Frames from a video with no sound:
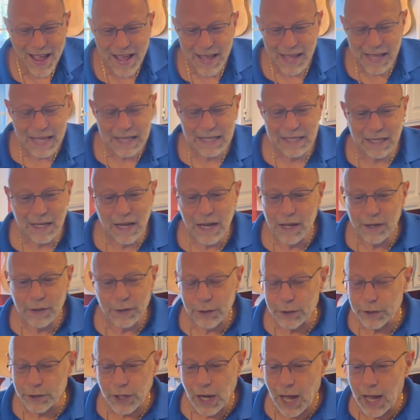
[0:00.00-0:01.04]
There
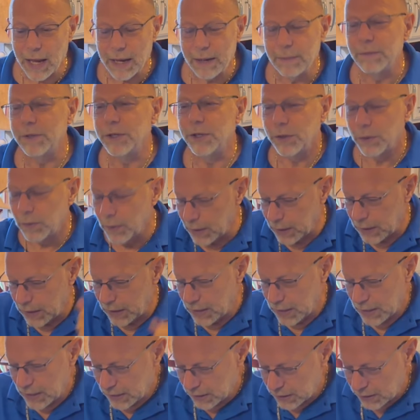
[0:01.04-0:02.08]
are times you want to
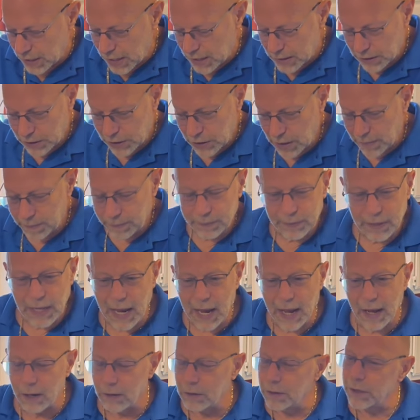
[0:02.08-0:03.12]
set something
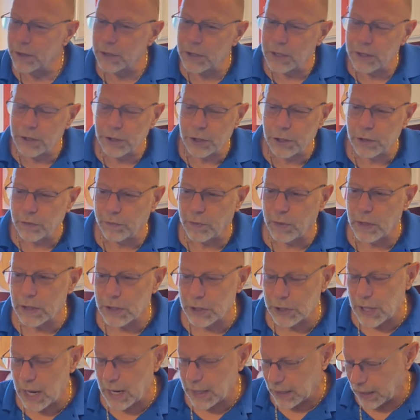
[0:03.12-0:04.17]
down. You say, just for a
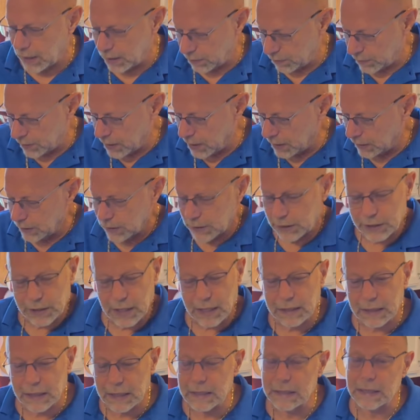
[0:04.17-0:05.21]
second. Well, I'll just
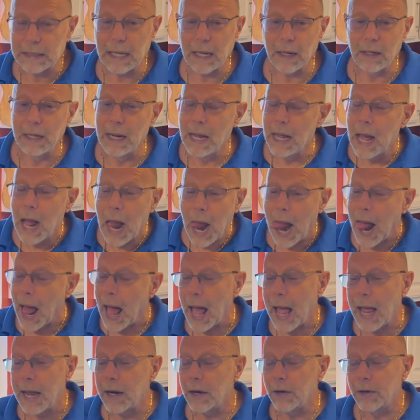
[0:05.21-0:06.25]
set this down.
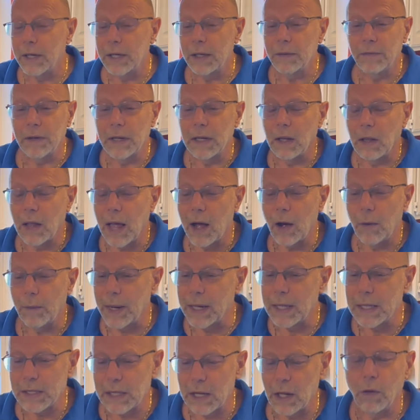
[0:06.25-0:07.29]
I don't even allow
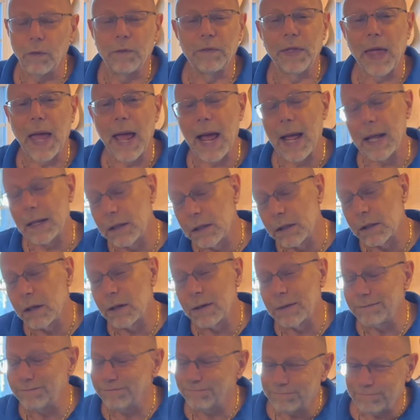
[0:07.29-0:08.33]
myself that.
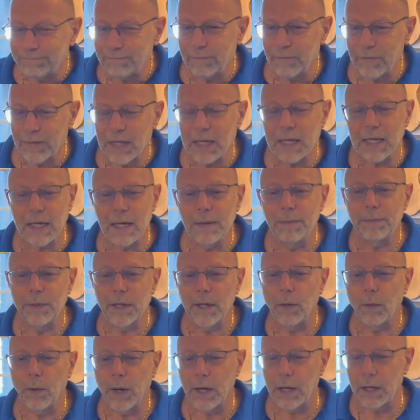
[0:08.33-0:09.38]
So keep the
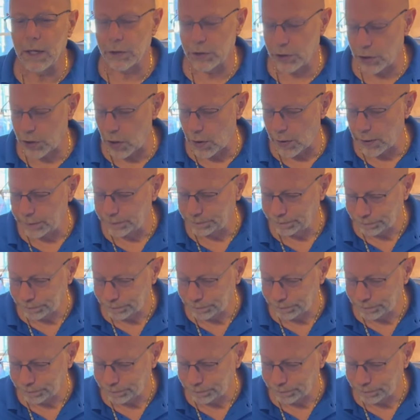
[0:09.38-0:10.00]
awareness going.